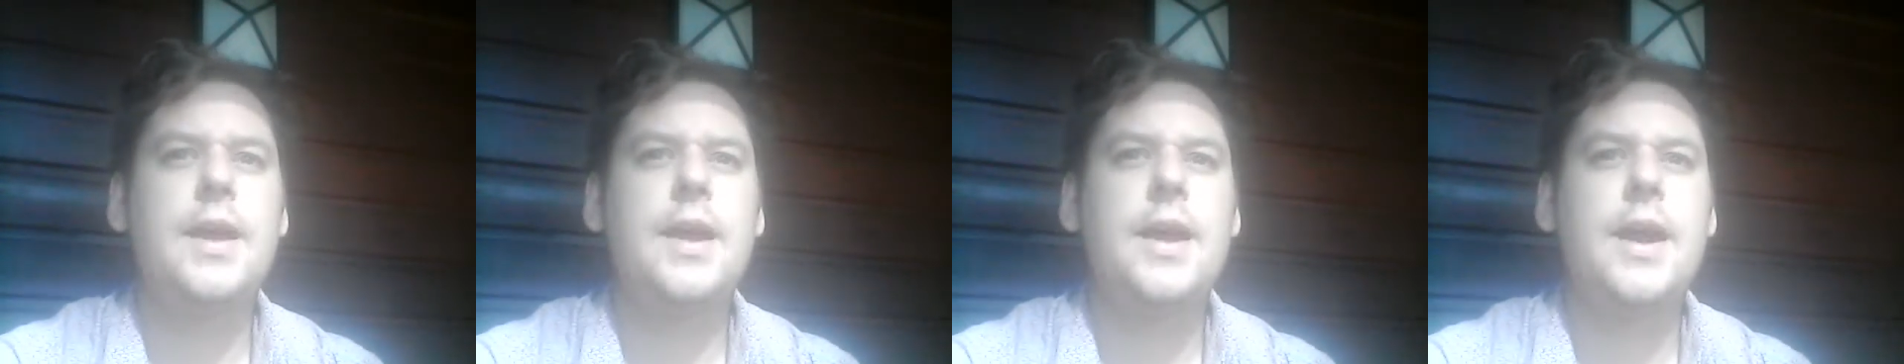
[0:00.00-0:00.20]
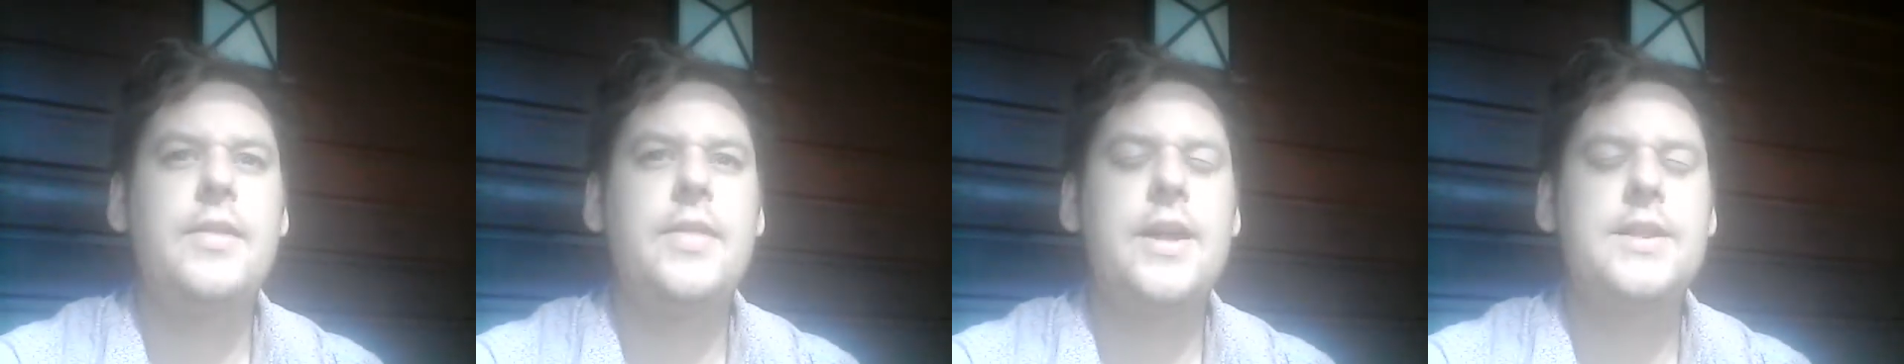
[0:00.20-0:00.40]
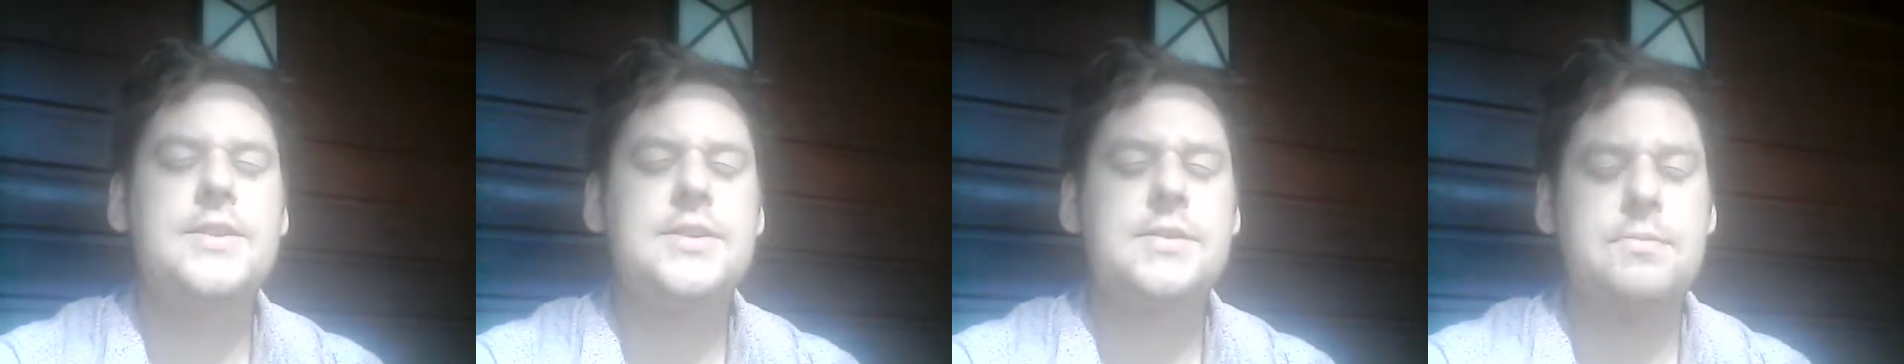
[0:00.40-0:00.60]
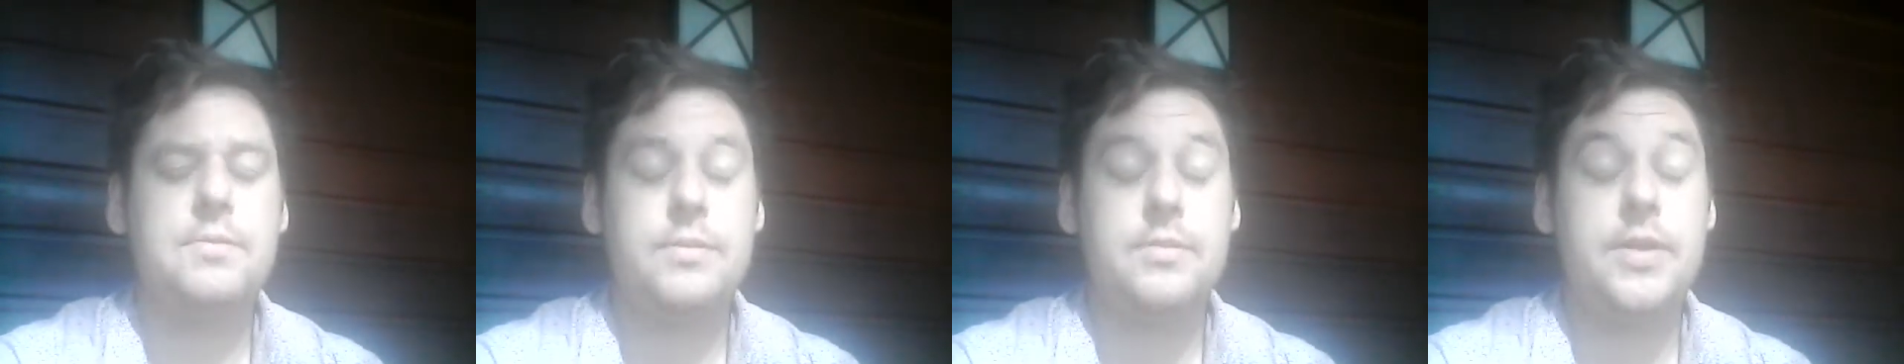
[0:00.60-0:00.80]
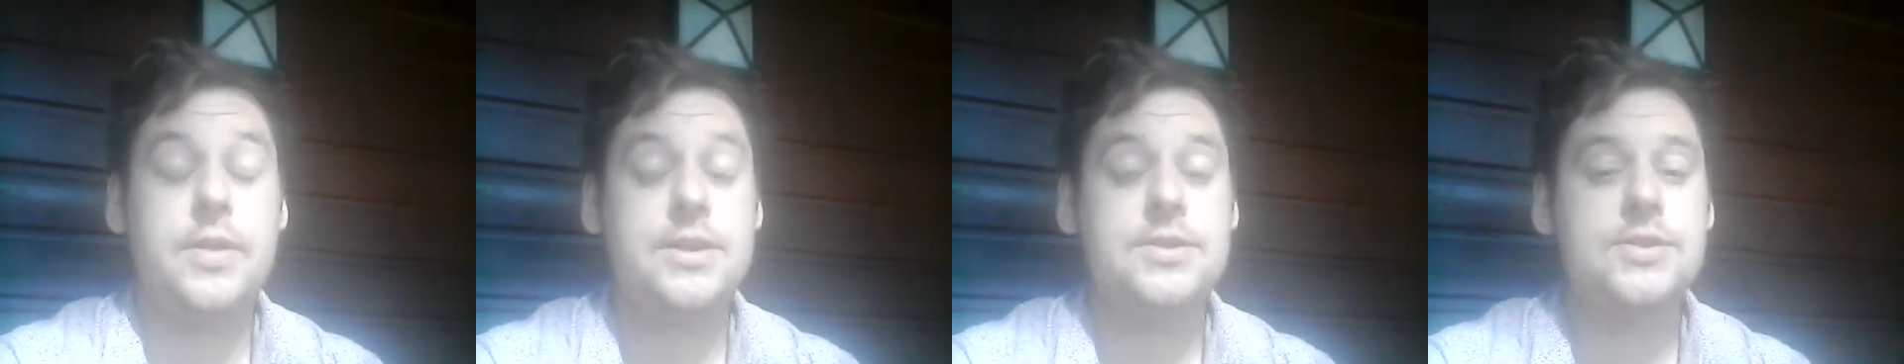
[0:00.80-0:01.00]
and that's
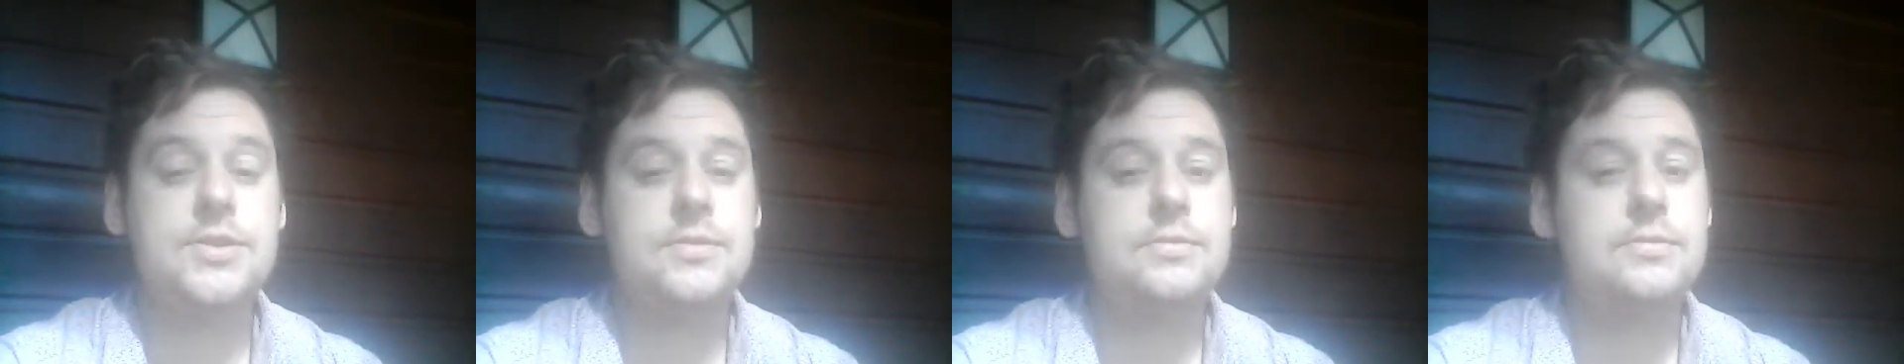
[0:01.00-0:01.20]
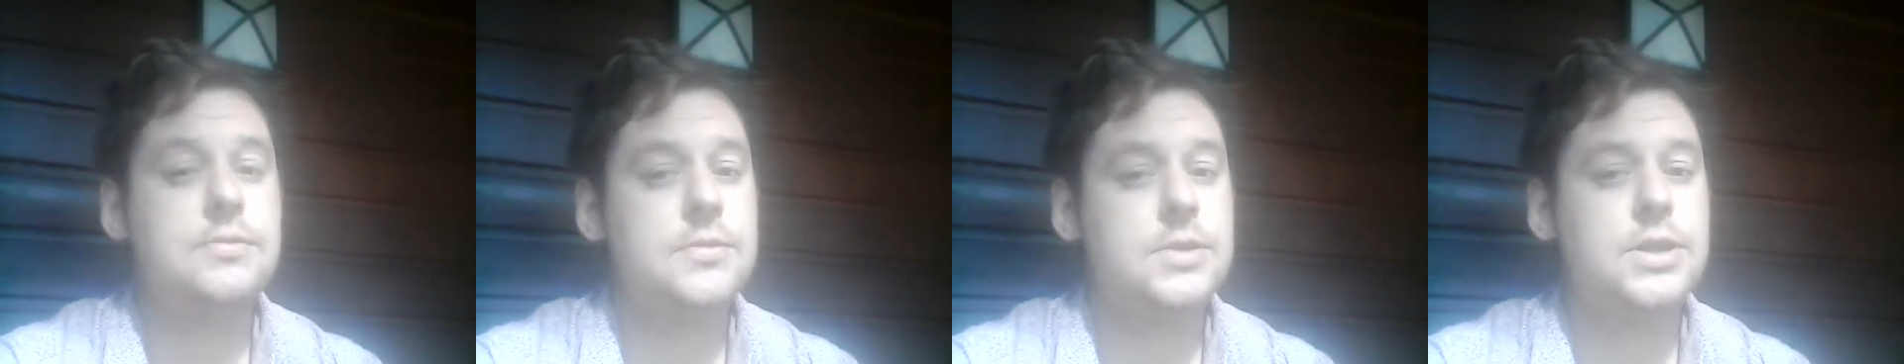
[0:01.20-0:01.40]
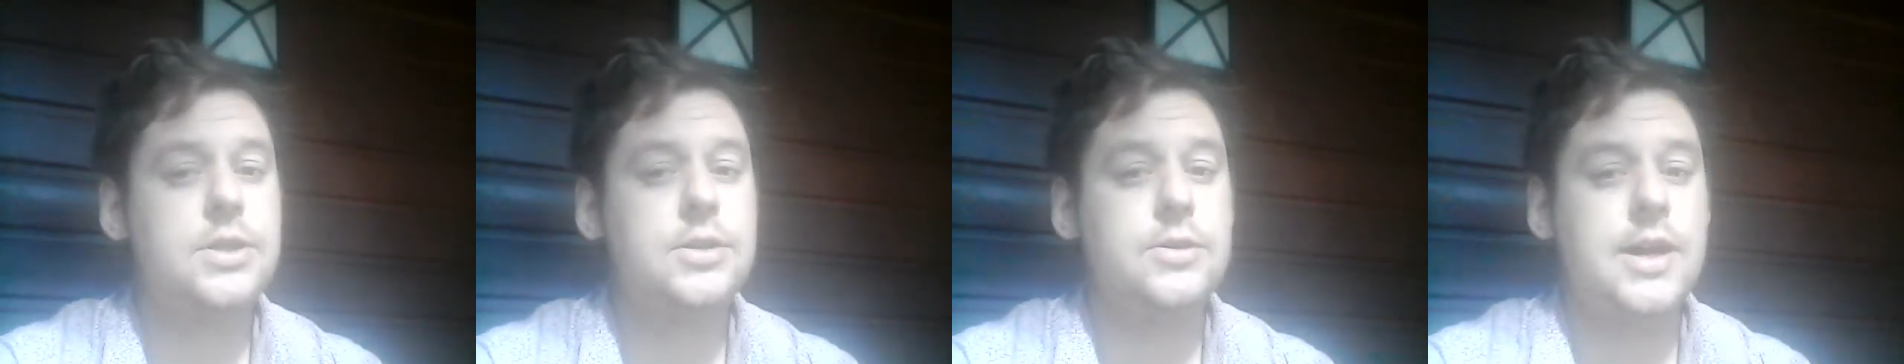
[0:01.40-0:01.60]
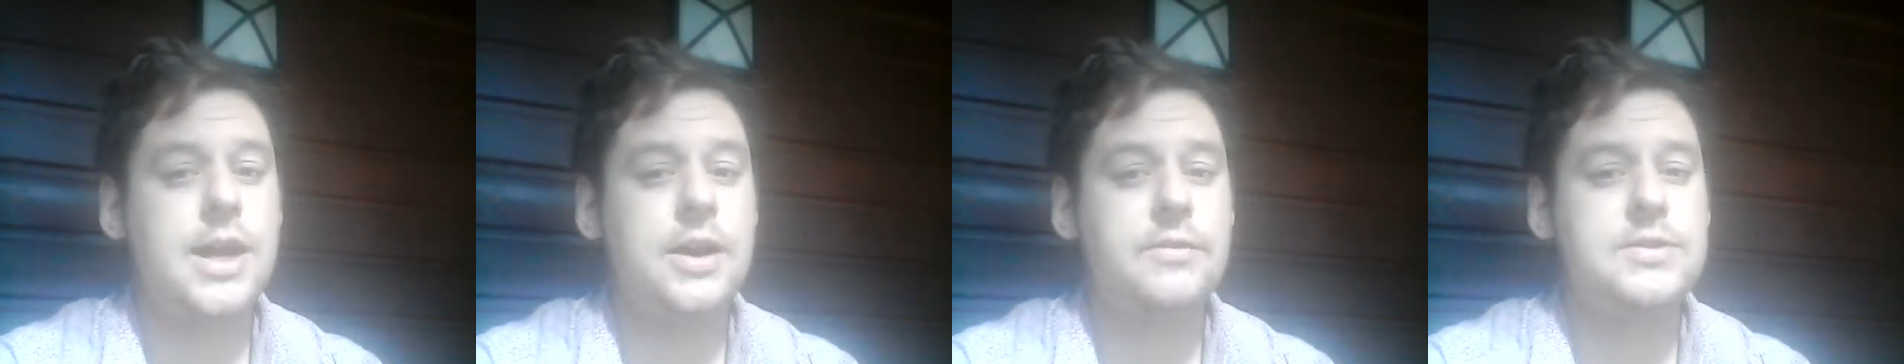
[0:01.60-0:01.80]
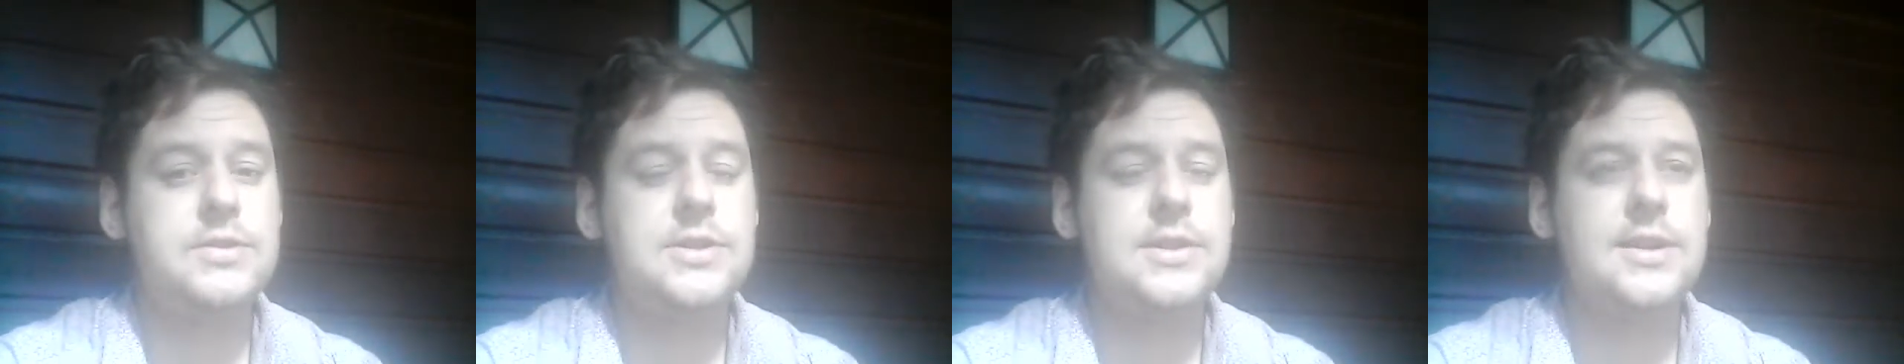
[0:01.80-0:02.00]
to
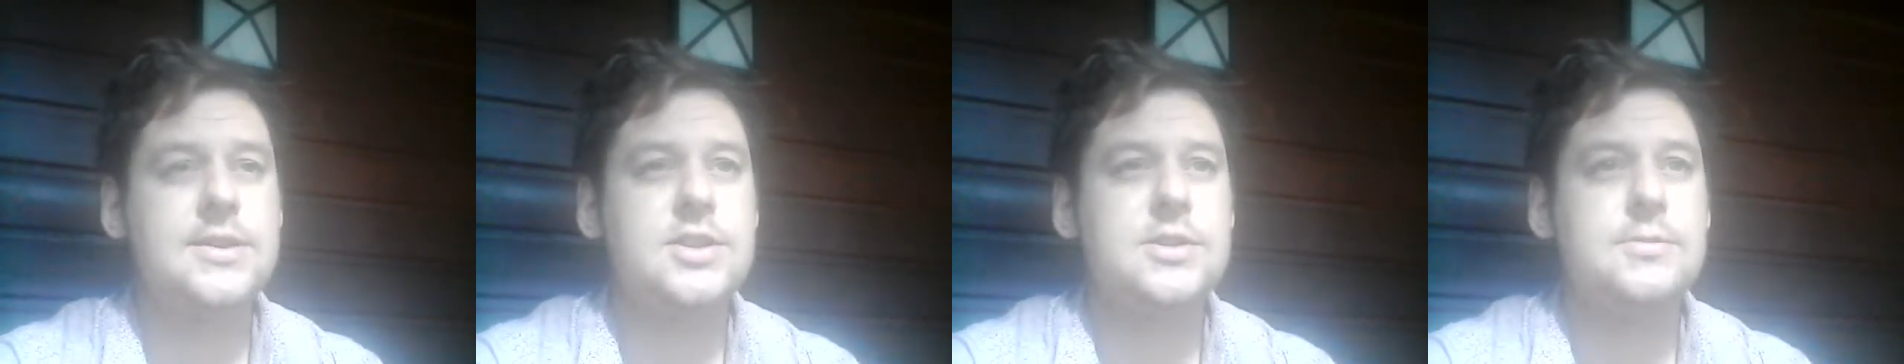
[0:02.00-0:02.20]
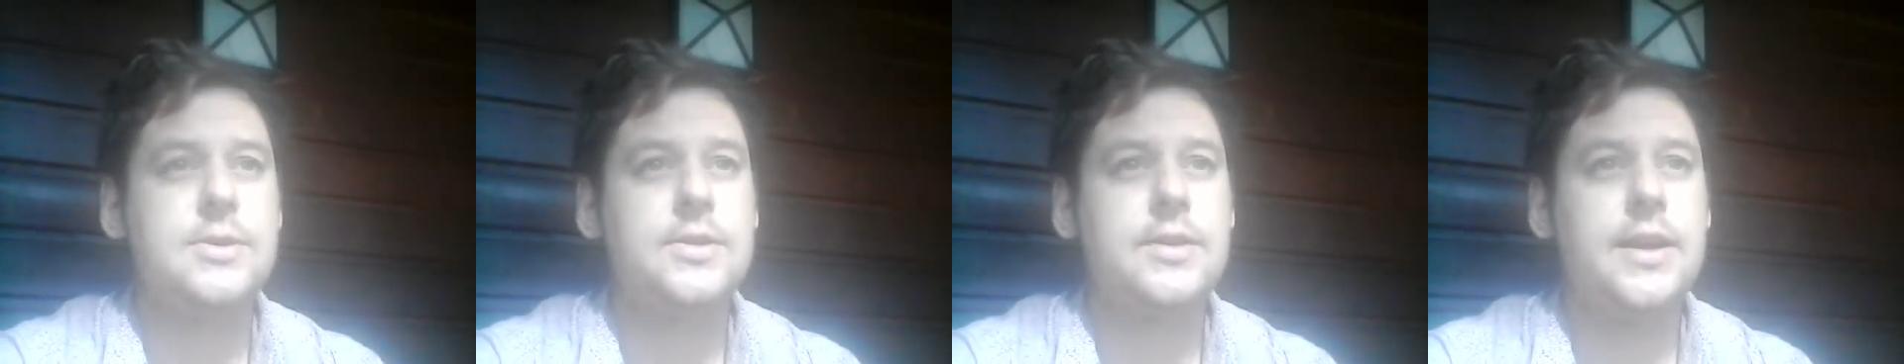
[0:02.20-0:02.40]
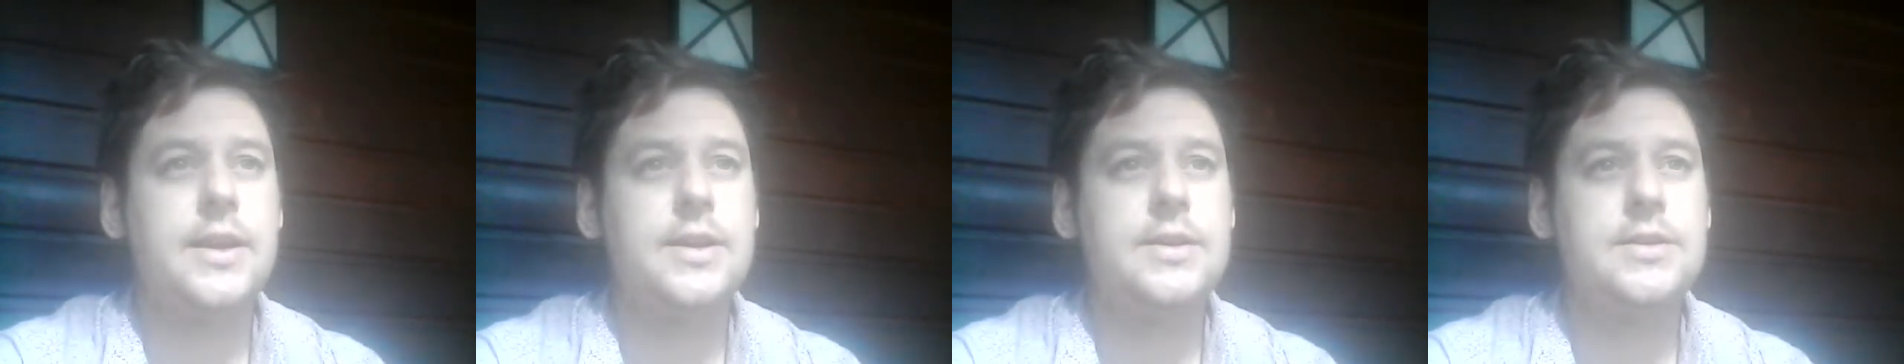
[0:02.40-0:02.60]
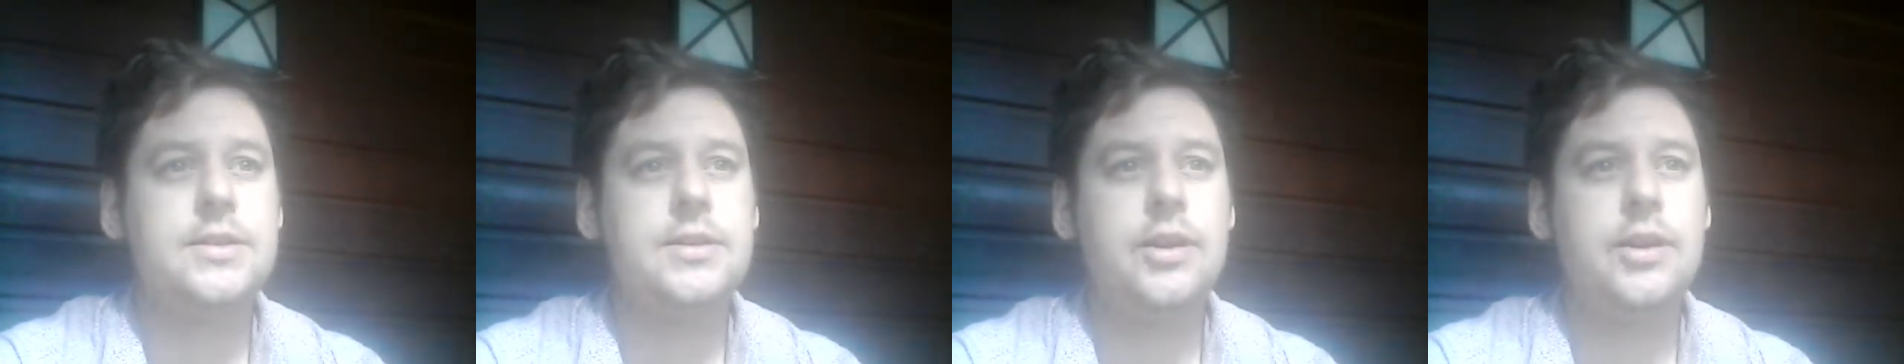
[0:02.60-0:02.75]
Garvey's testament, that,